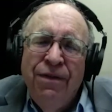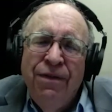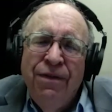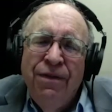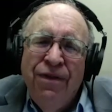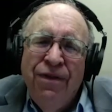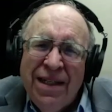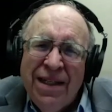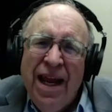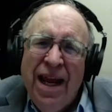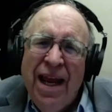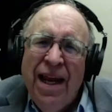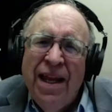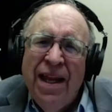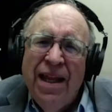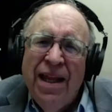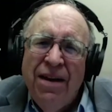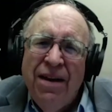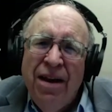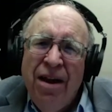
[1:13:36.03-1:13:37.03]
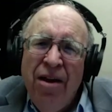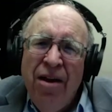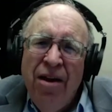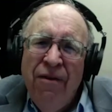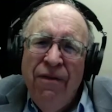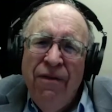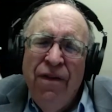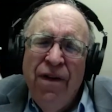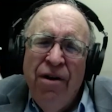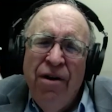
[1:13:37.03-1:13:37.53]
fascinating that
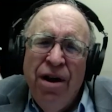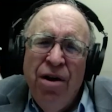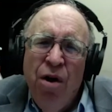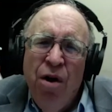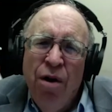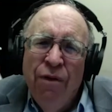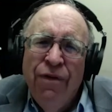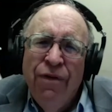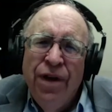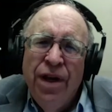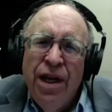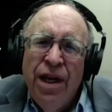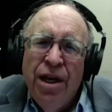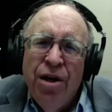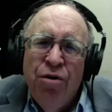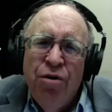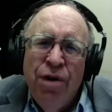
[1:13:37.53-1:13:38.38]
very often he